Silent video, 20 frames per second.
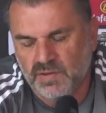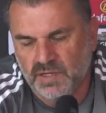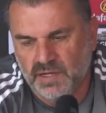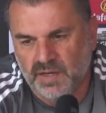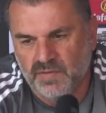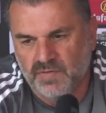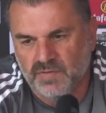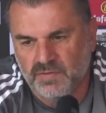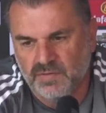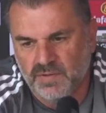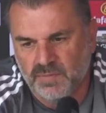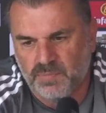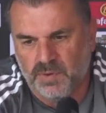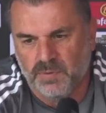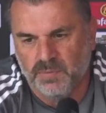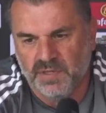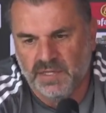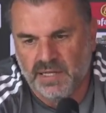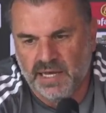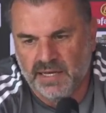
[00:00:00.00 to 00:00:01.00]
you know, the
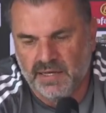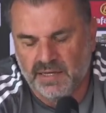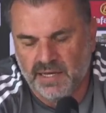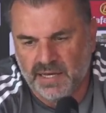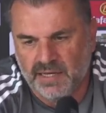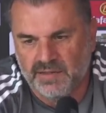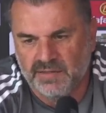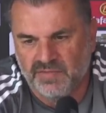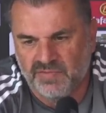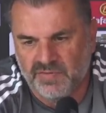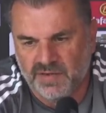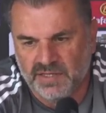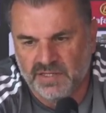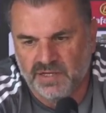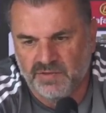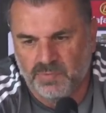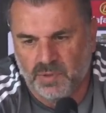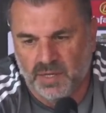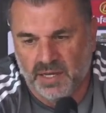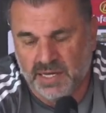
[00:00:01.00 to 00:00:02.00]
probably our
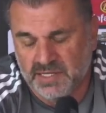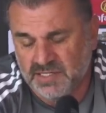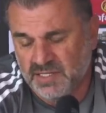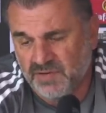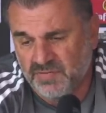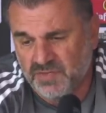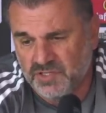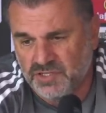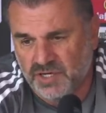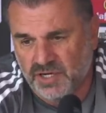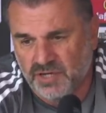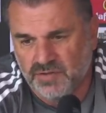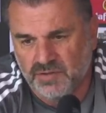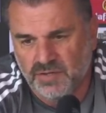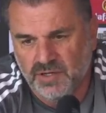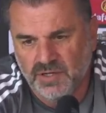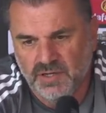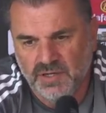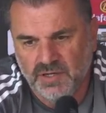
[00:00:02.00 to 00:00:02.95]
defending players, and even Joe,